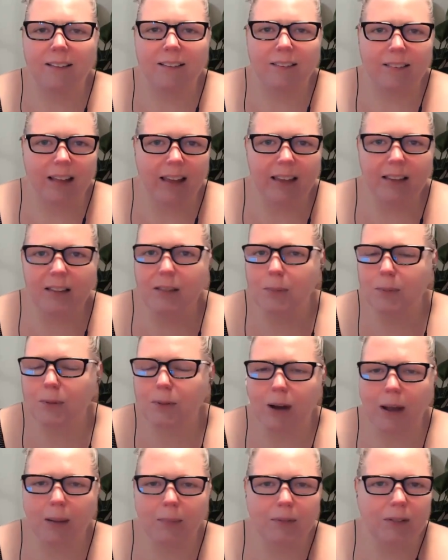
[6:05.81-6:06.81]
like and
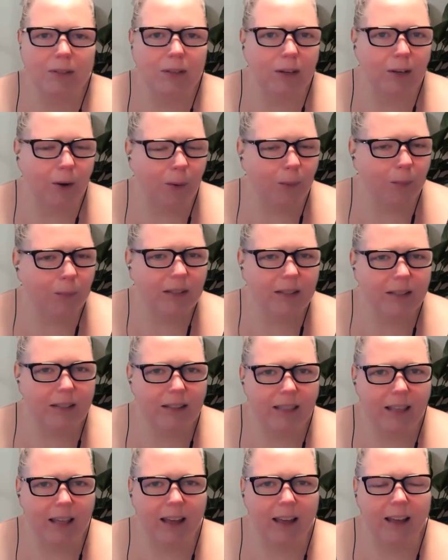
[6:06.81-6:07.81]
subscribe so you don't miss a
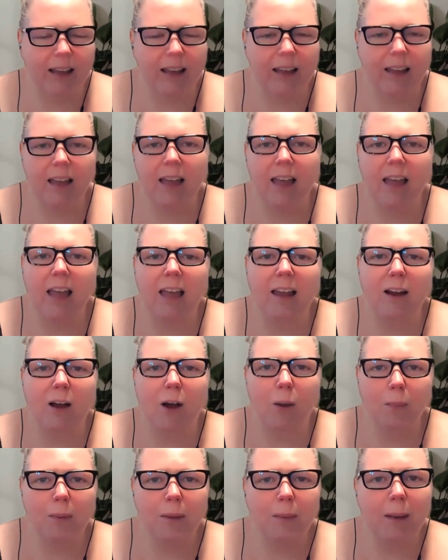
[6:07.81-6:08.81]
thing, and
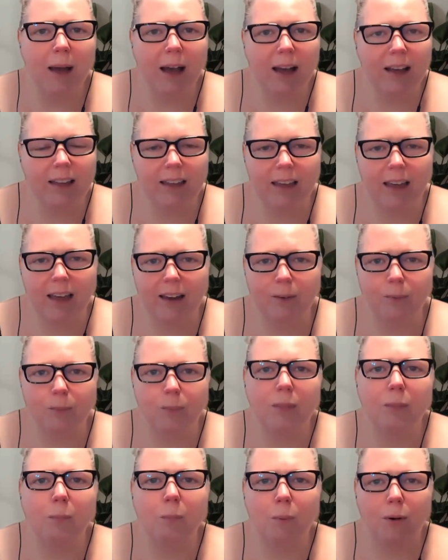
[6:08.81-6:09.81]
I'll be back again
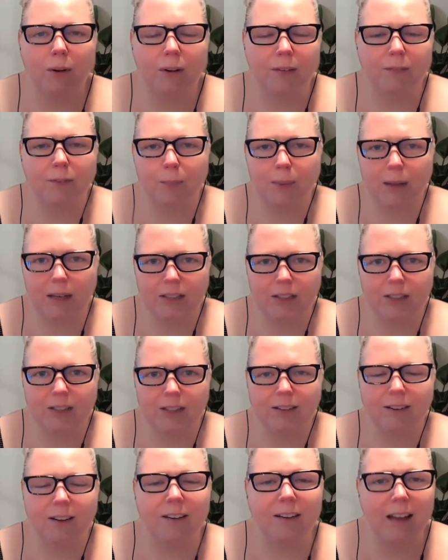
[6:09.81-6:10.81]
with more
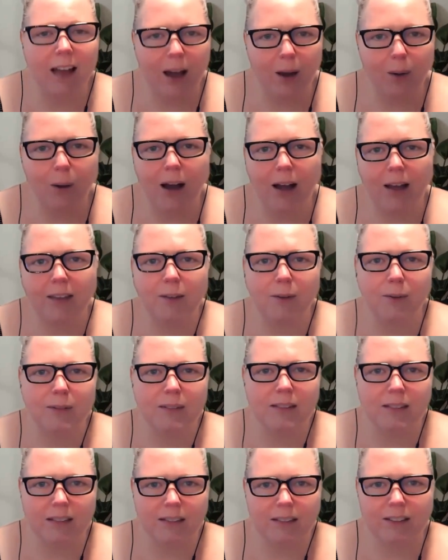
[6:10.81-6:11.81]
information on how I use
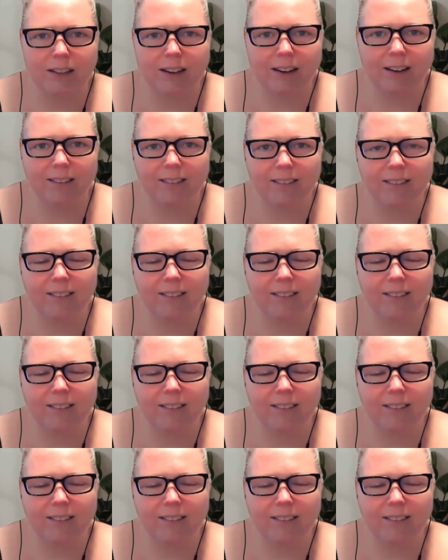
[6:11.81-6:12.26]
CinchShare.